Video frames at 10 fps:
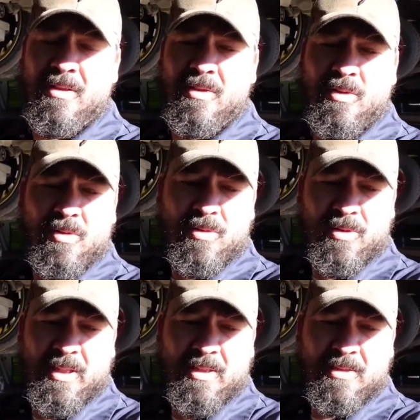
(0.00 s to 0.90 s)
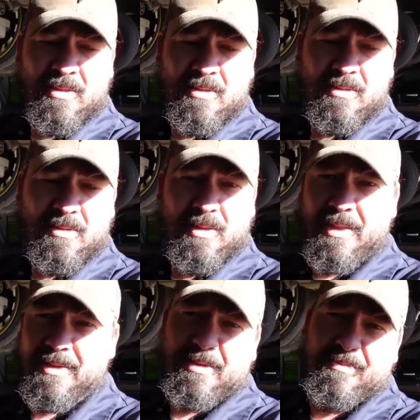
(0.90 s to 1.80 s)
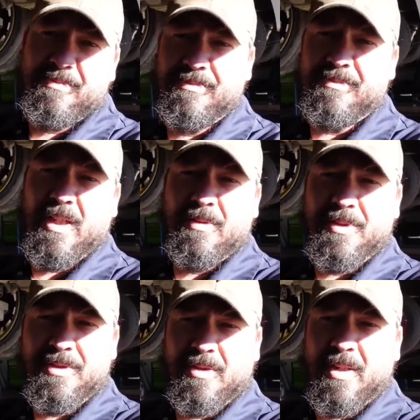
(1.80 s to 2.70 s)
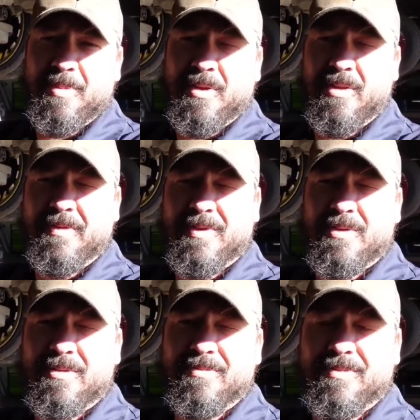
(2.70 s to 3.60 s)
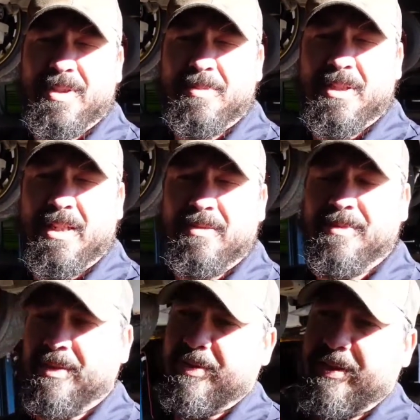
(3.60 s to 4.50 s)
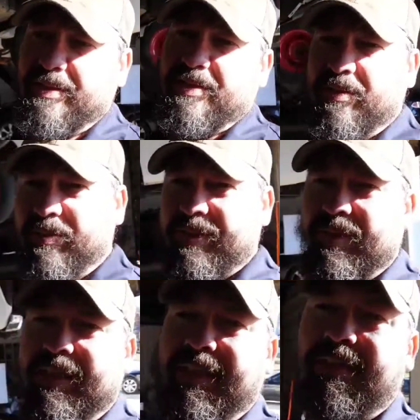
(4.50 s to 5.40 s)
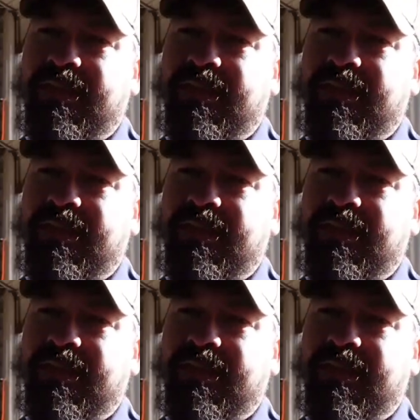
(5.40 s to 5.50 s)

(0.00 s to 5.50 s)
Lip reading: or I just haul them to the scrapyard if they're something I'm not really concerned with right now.